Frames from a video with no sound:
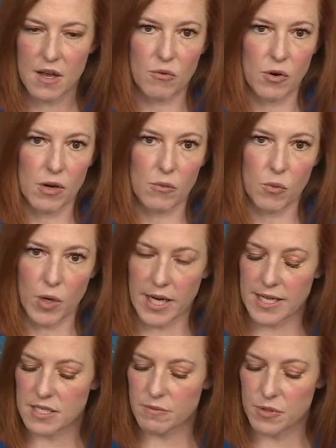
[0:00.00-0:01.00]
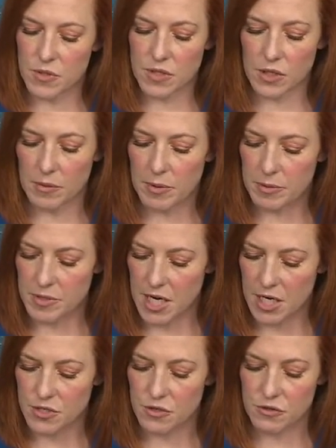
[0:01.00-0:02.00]
We're working to boost global
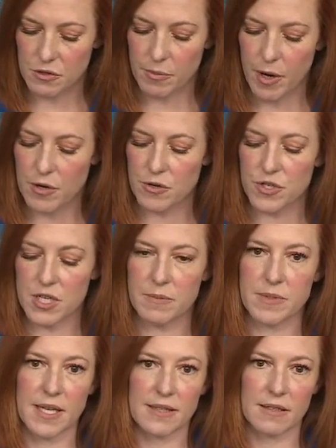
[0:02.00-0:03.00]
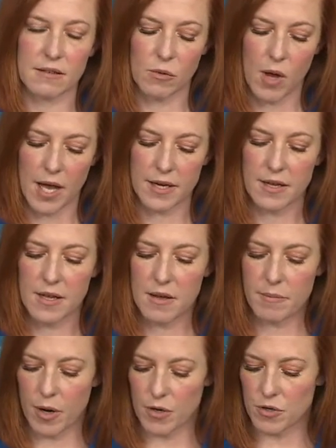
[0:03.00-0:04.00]
production through partnerships like the Quad
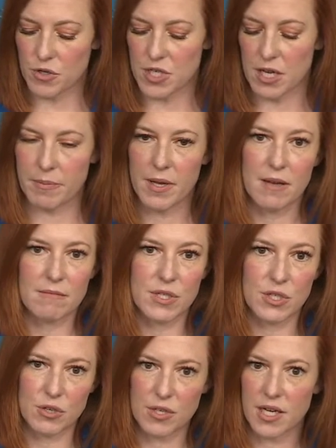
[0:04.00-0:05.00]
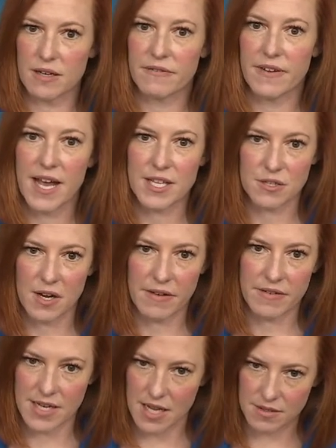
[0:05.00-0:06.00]
partnership. Moderna and Pfizer
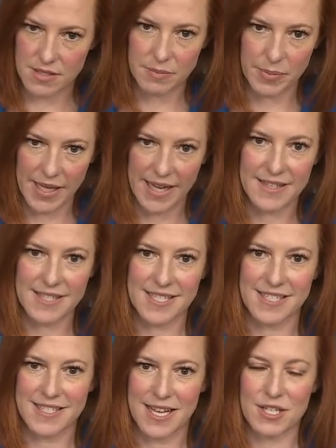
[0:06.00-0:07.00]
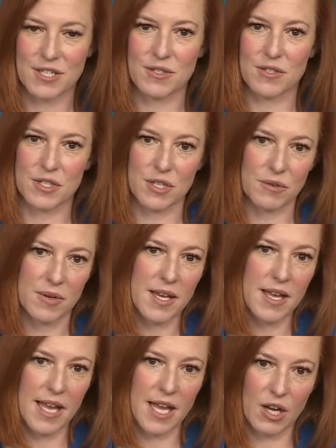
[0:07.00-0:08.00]
have announced plans and intentions to
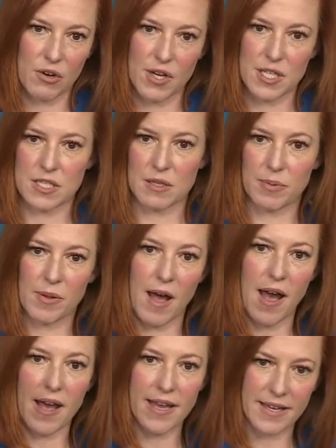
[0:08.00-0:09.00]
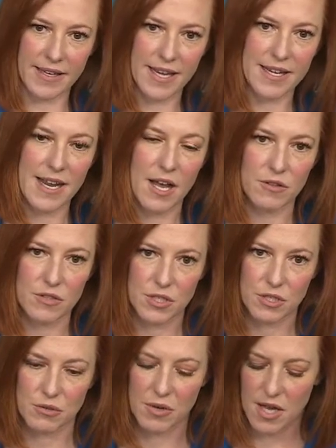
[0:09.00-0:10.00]
increase supply and get it out
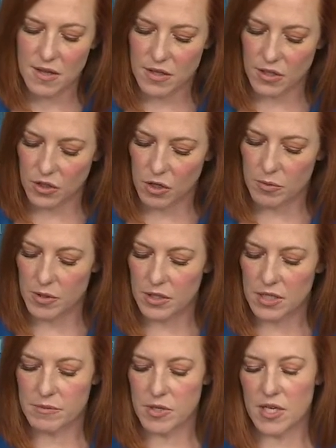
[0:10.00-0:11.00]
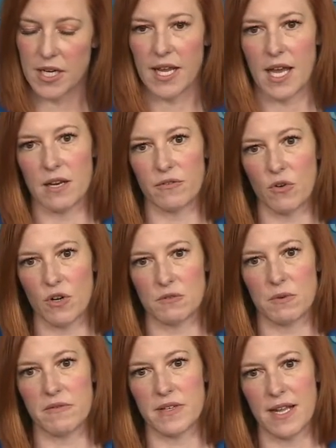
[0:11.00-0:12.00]
to the global community. And of course,
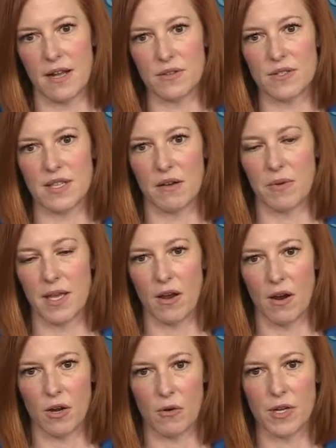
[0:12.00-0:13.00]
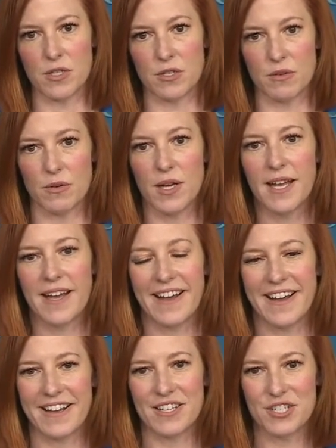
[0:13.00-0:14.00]
we've announced that we are going to
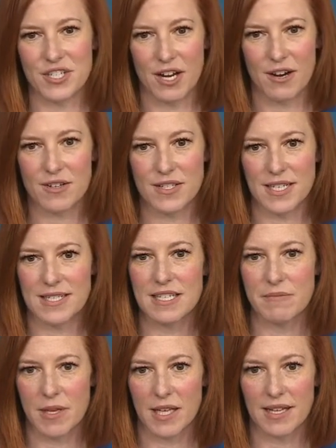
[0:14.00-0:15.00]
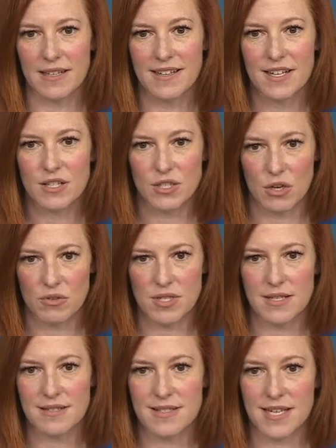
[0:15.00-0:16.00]
share 60 million
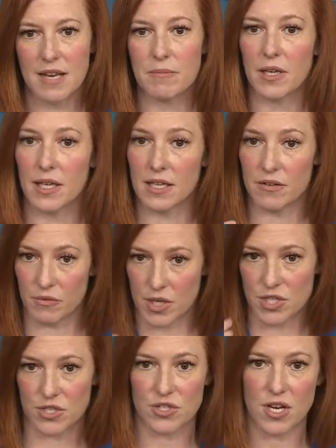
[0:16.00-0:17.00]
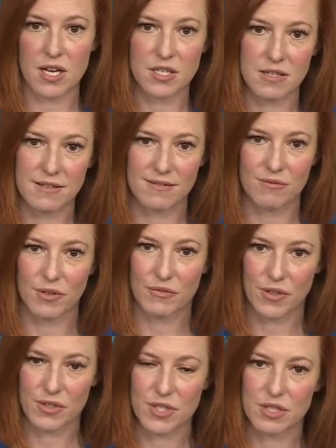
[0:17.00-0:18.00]
doses, 10 million of which, as Josh
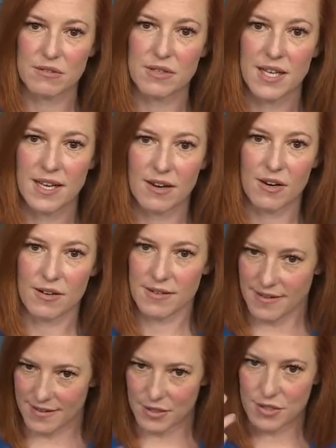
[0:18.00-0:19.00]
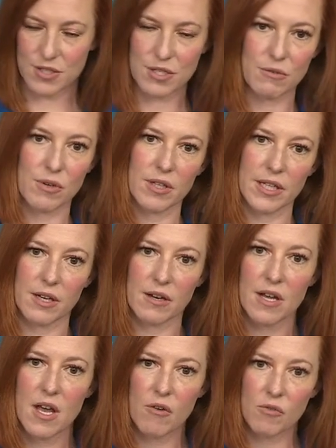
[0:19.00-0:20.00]
referred to or alluded to
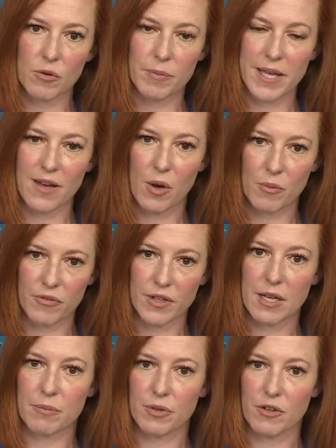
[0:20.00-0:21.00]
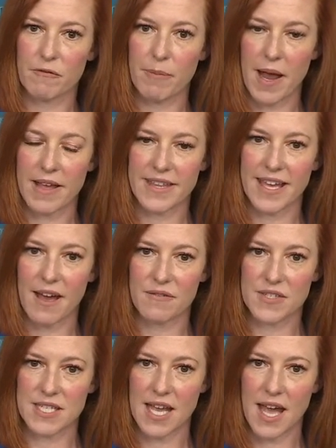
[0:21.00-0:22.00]
earlier, will be hopefully approved by the
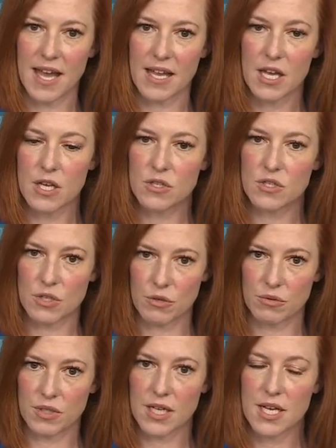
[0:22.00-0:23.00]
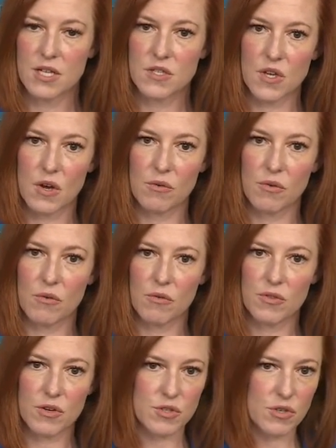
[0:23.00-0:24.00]
FDA soon. So
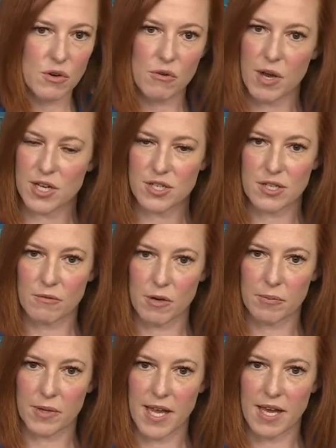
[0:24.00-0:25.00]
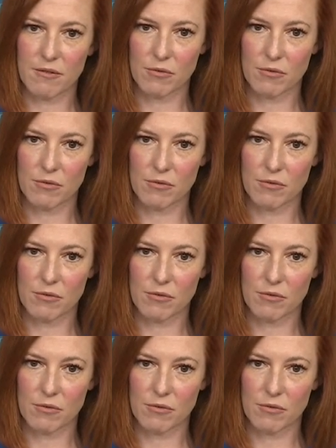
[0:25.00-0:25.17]
there's no question we're playing a